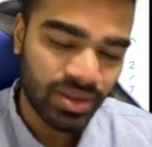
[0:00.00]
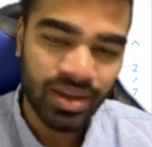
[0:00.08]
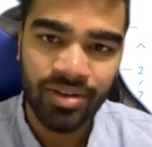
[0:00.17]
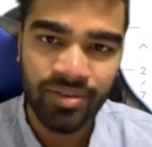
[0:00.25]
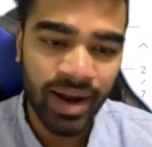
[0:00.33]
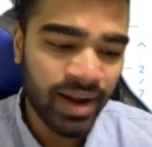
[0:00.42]

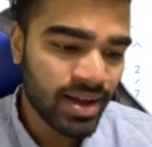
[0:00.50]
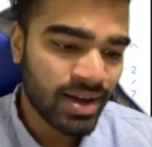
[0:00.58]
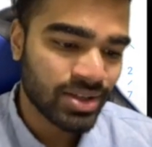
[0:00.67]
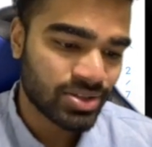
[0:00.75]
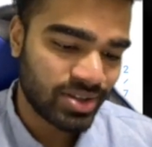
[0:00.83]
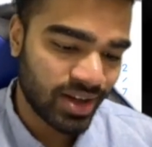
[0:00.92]
right?
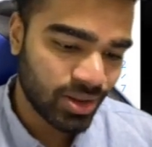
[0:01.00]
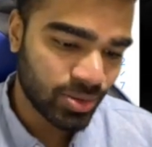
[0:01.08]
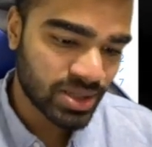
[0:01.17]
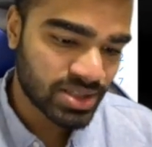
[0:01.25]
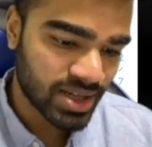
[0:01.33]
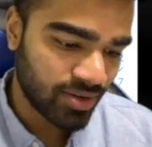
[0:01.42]
So in other
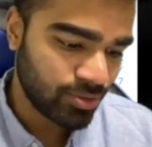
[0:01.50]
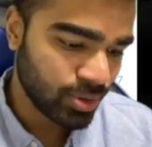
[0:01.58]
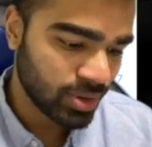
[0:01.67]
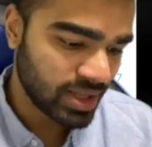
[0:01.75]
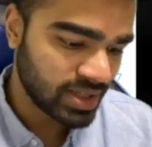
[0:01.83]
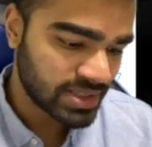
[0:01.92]
words, our rule
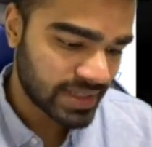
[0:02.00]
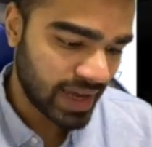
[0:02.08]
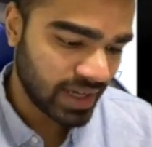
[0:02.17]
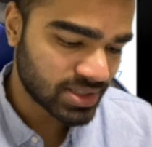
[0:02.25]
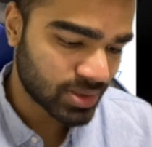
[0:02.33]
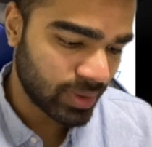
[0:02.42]
is a
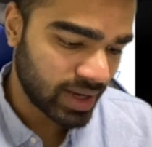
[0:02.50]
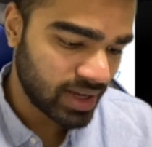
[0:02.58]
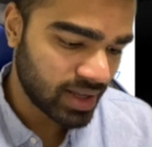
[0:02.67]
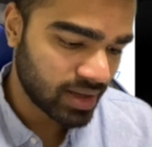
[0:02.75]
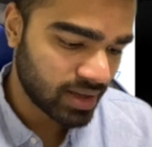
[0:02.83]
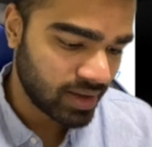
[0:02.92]
squared
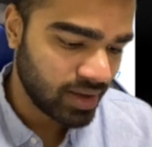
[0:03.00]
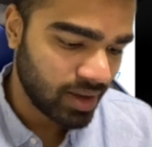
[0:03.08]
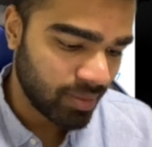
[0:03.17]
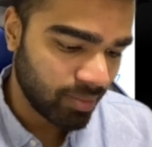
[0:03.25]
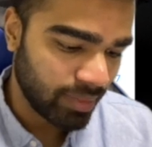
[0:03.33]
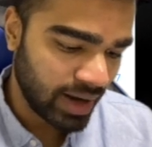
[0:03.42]

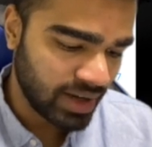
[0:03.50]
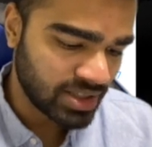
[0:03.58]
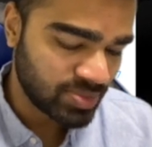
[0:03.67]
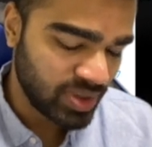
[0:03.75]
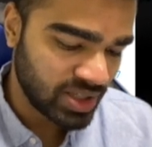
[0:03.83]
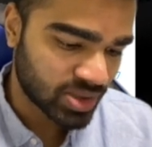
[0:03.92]
minus
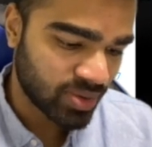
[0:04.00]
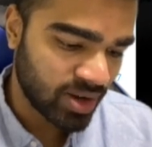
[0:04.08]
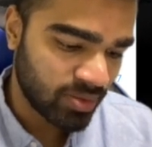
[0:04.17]
b squared.